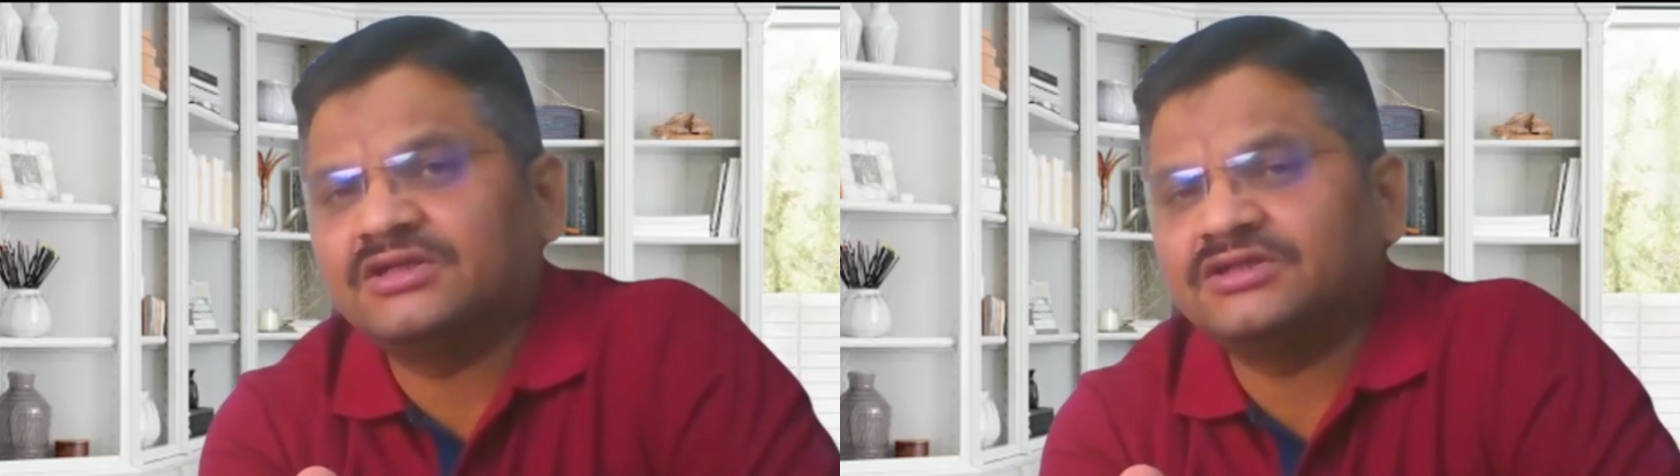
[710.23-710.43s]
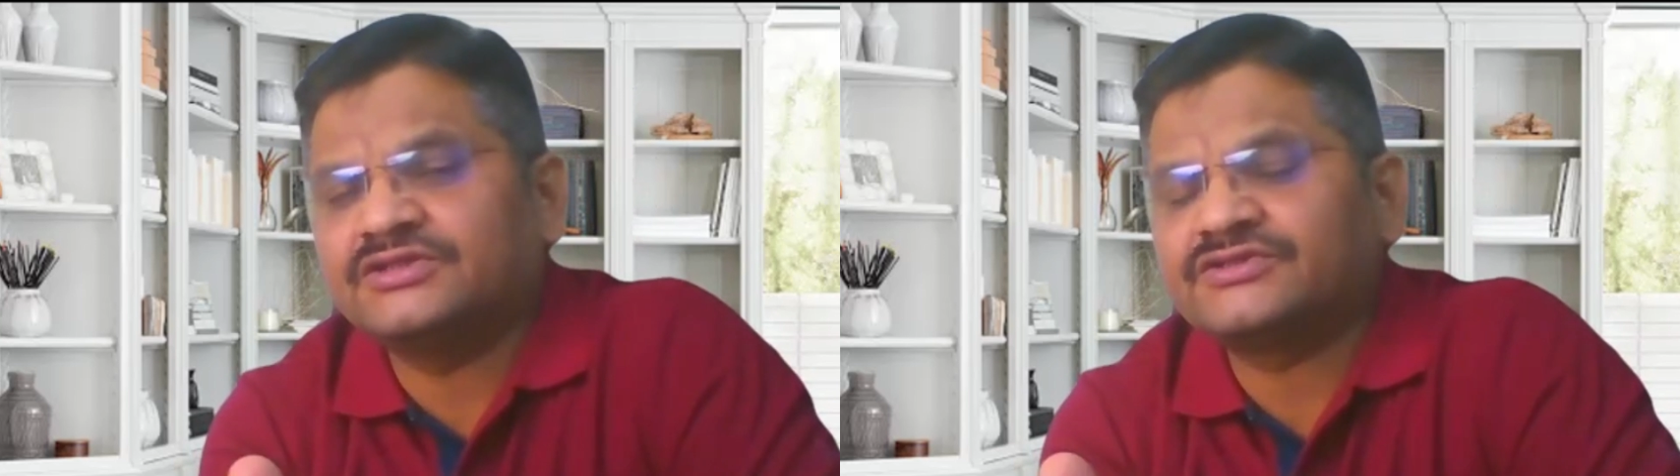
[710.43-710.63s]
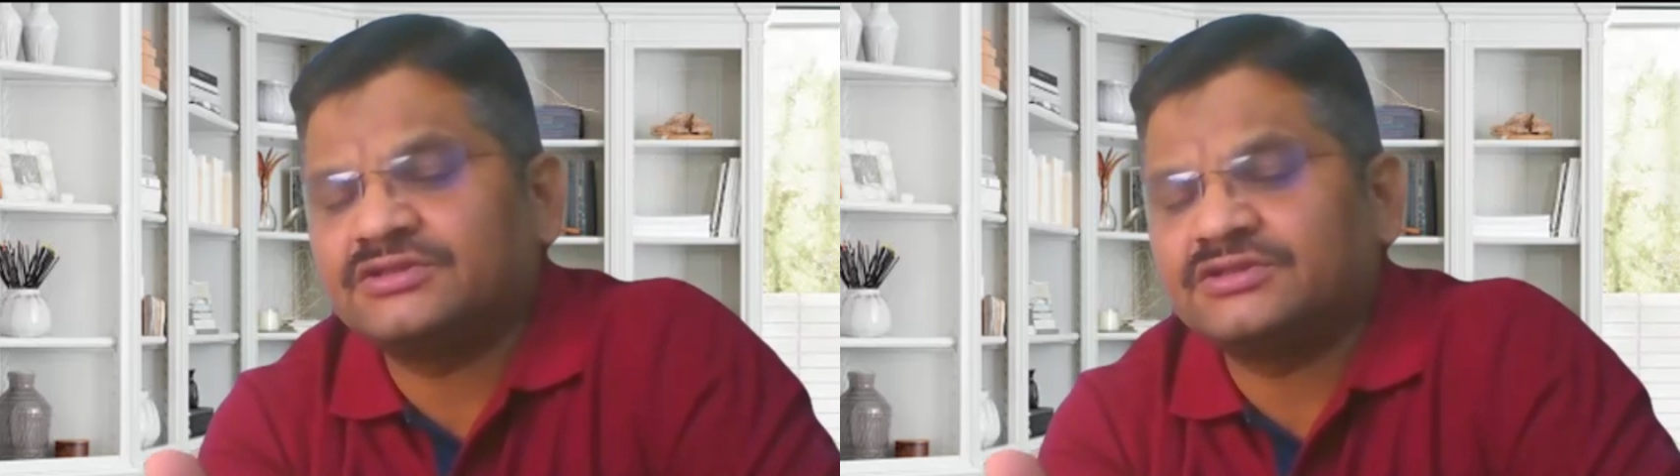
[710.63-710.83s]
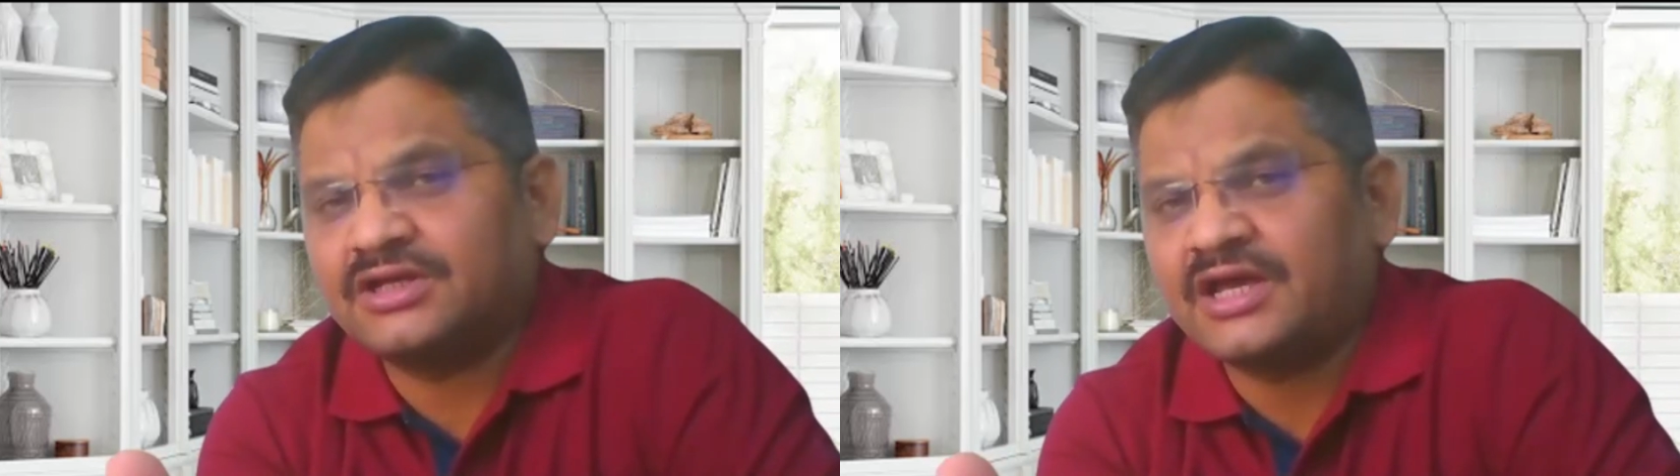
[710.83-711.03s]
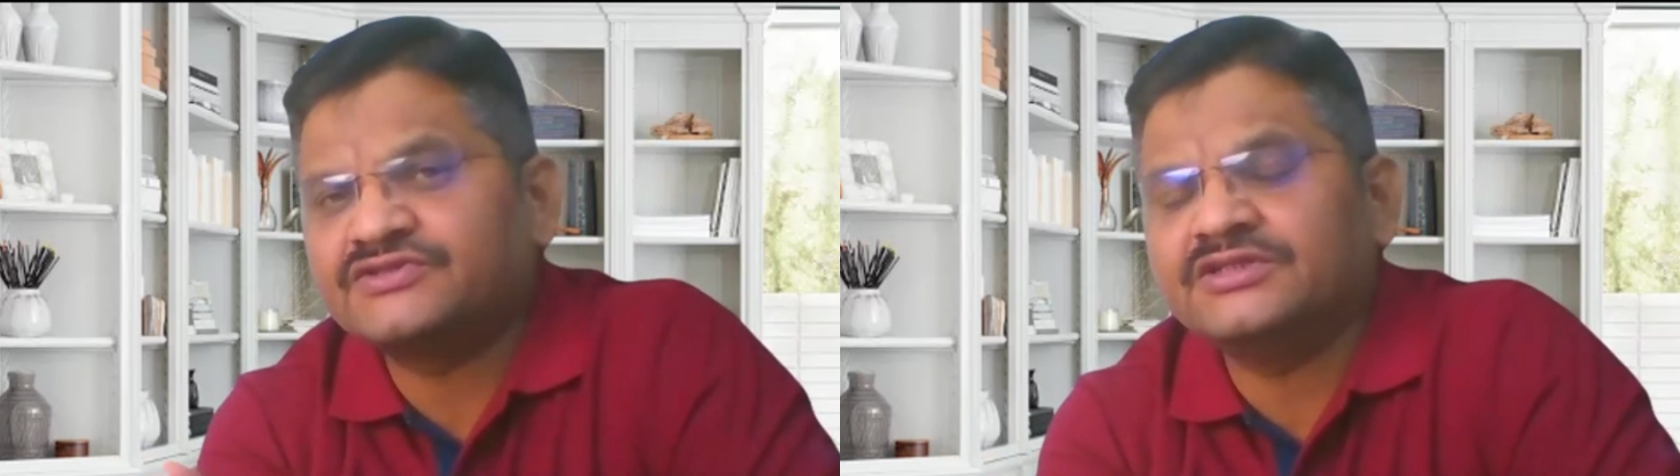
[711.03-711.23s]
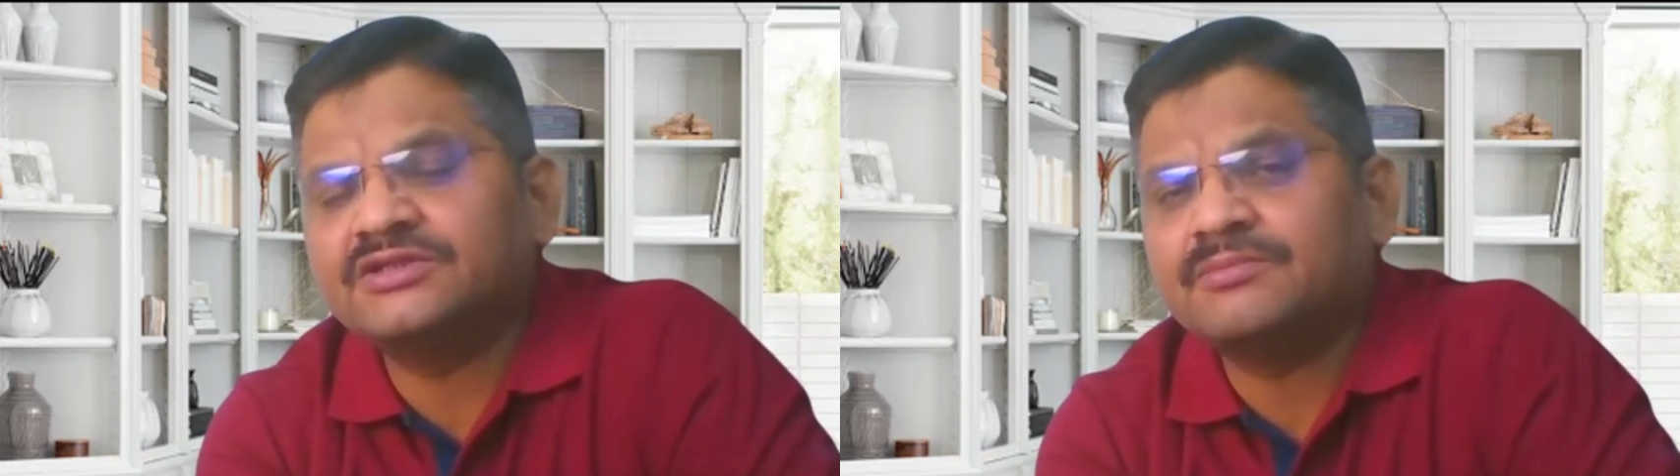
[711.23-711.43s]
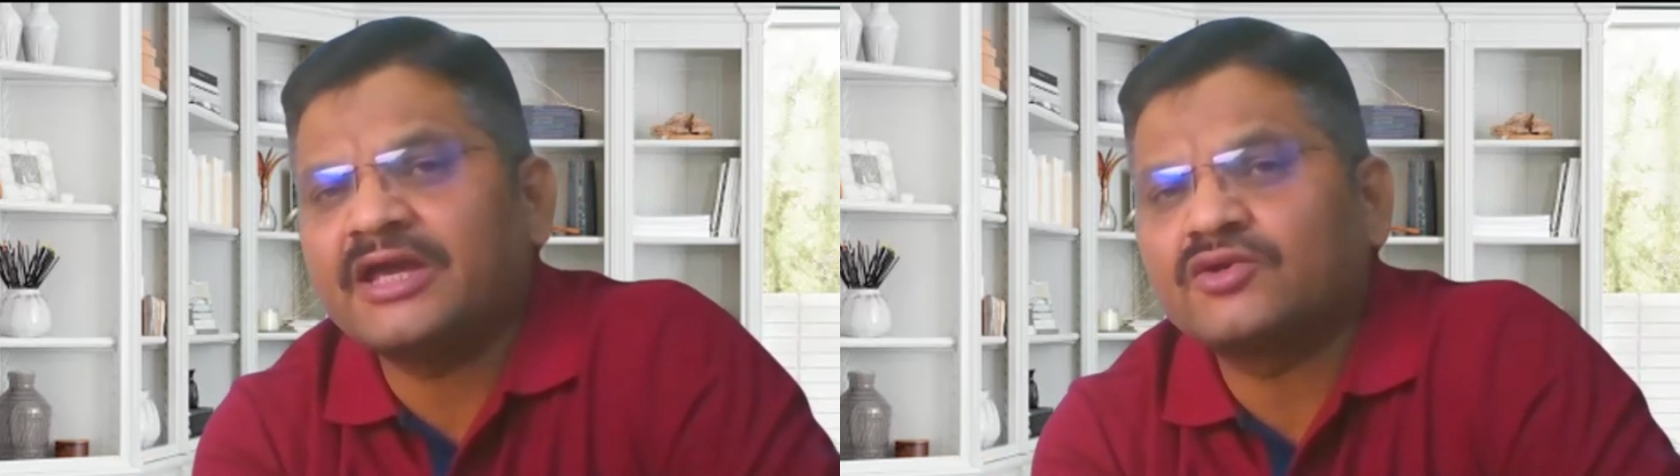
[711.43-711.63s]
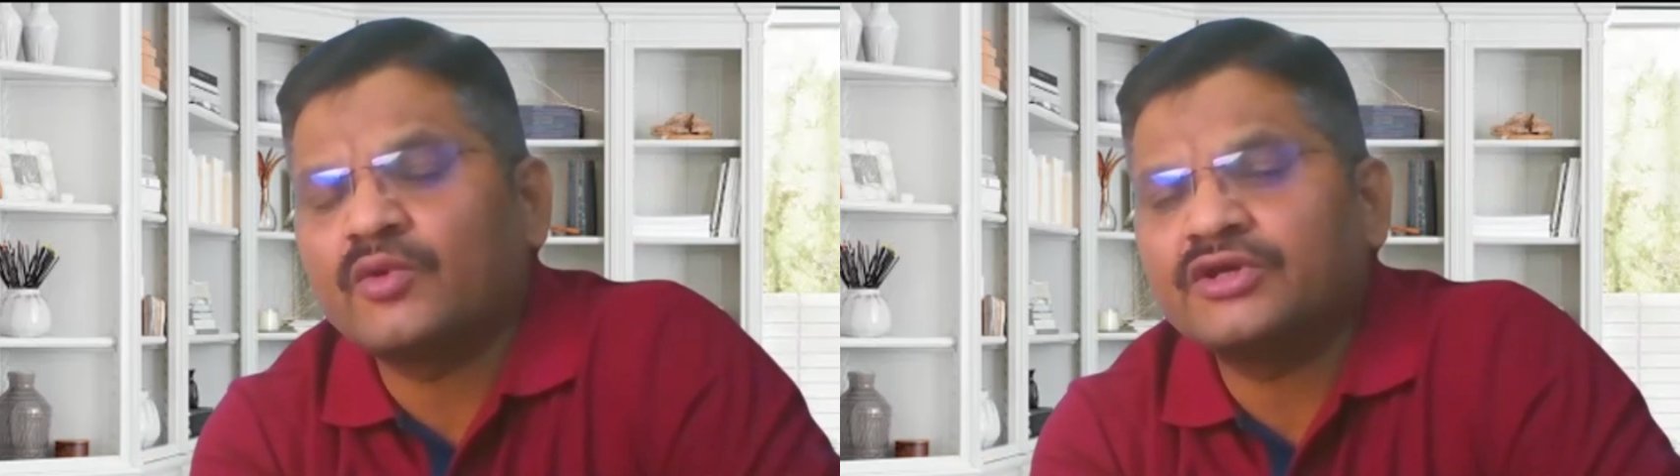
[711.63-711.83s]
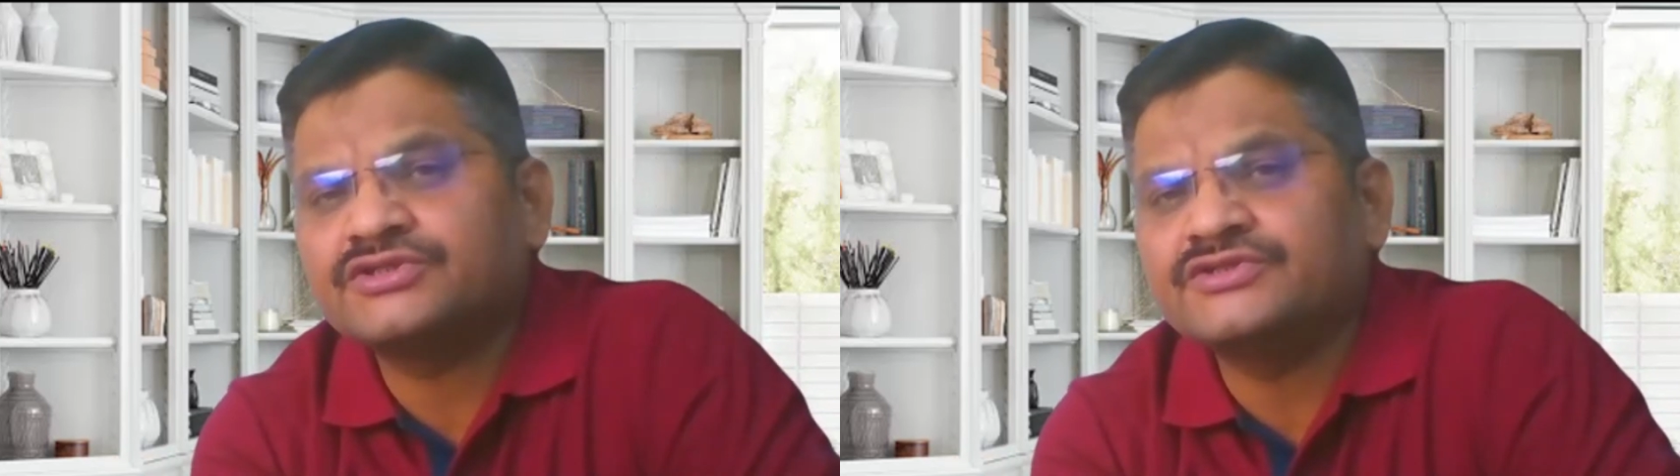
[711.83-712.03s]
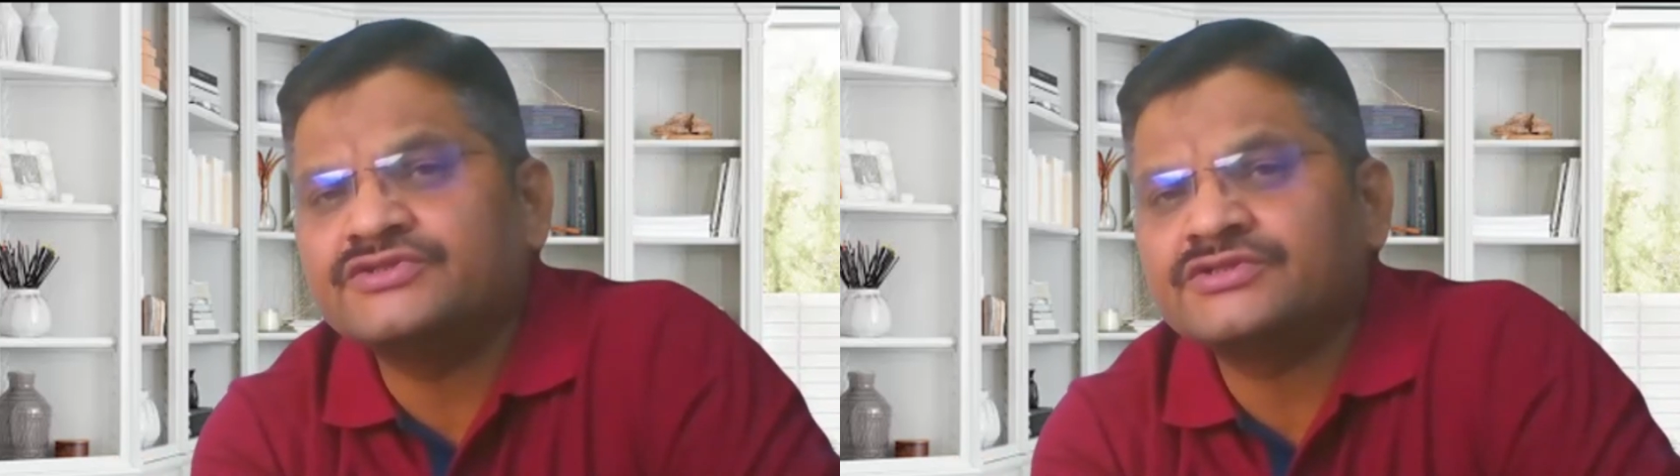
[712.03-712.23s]
just answering my
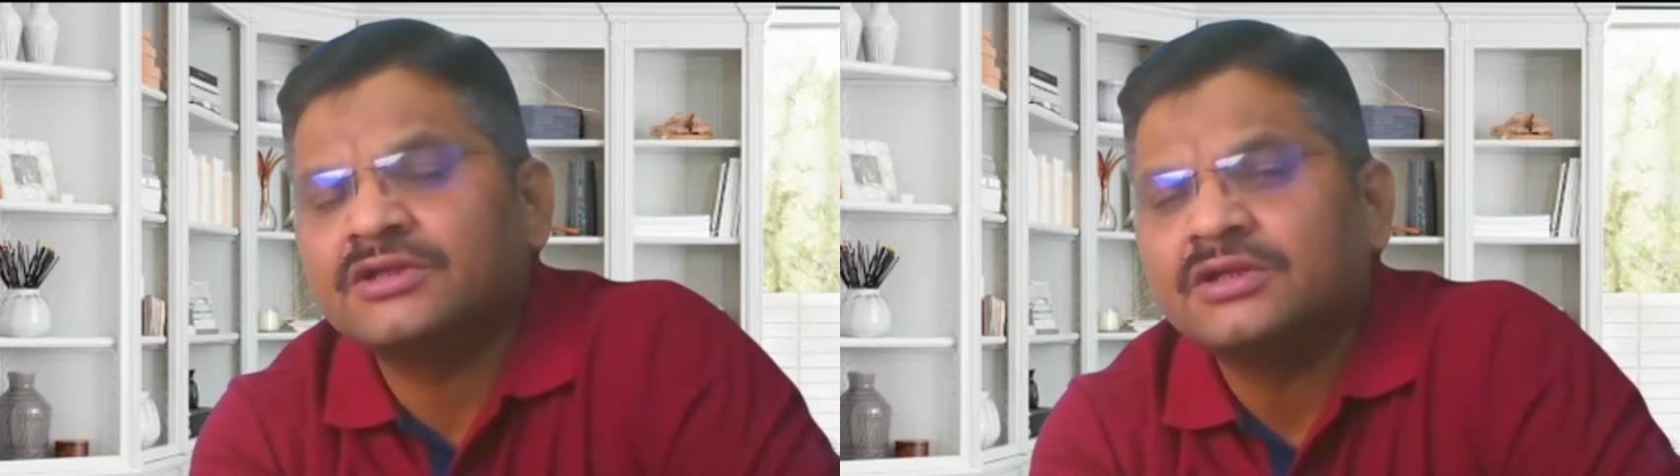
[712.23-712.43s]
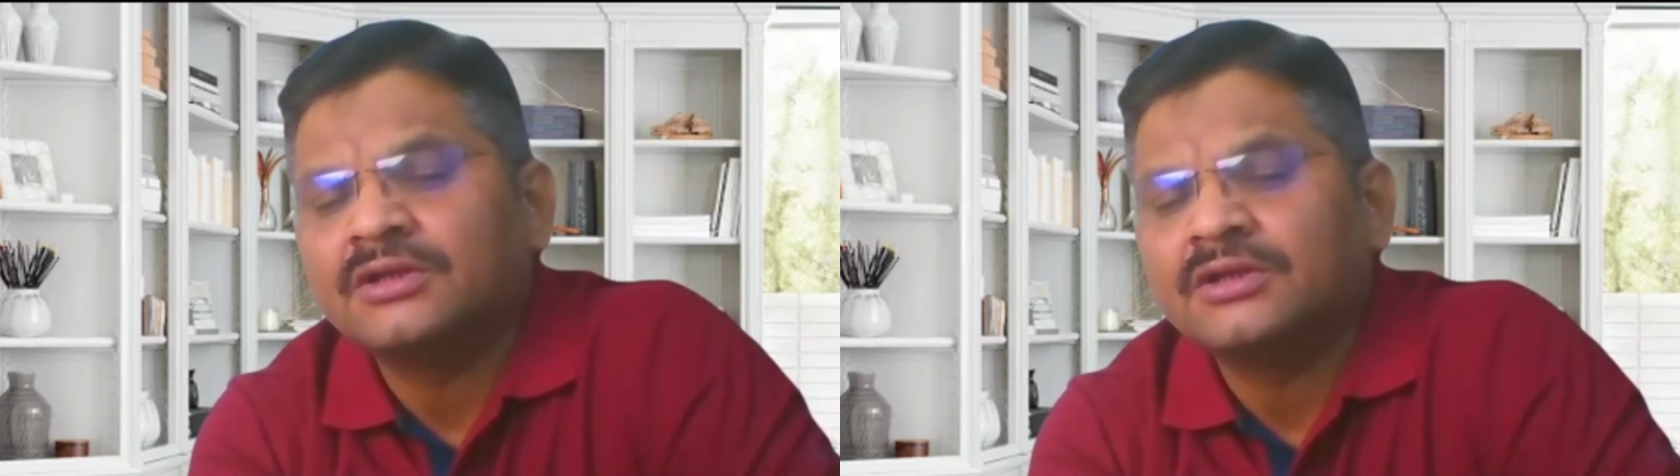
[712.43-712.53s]
questions.